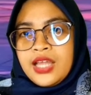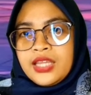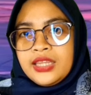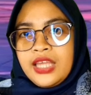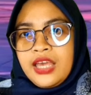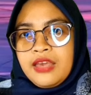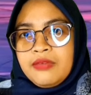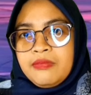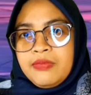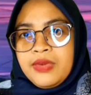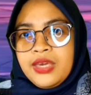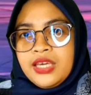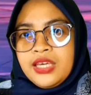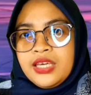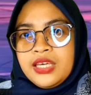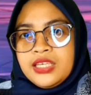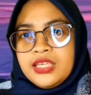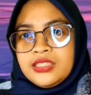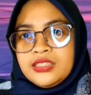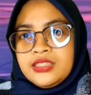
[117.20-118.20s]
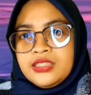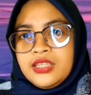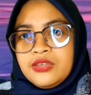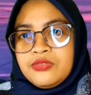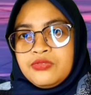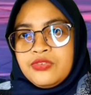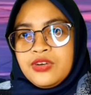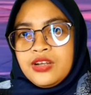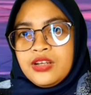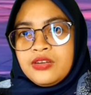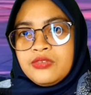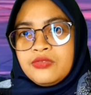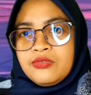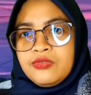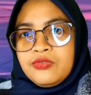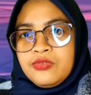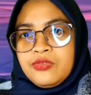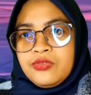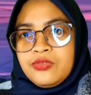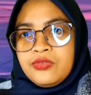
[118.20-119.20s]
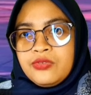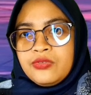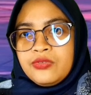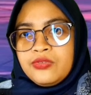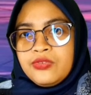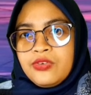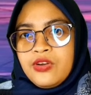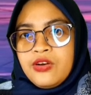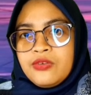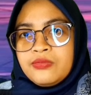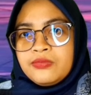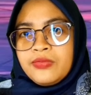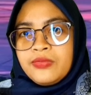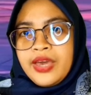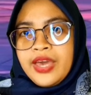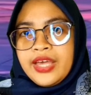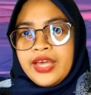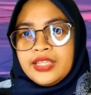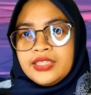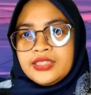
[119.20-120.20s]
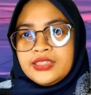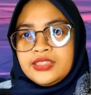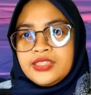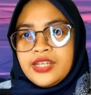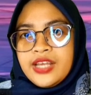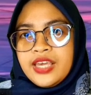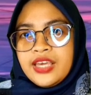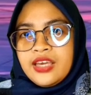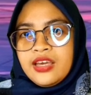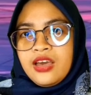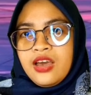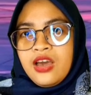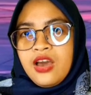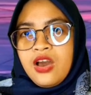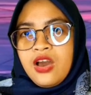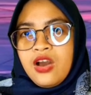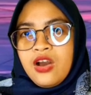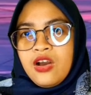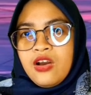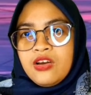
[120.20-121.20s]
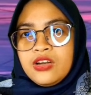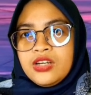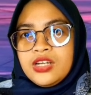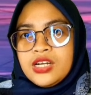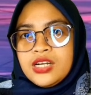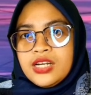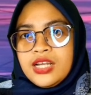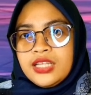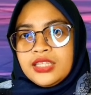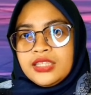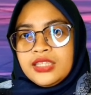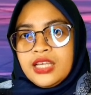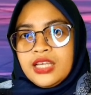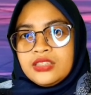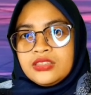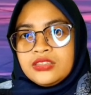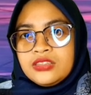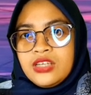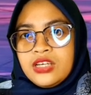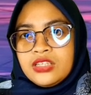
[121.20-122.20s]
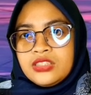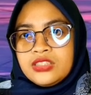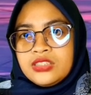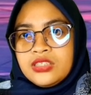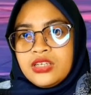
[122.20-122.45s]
Typing is different from entering other data such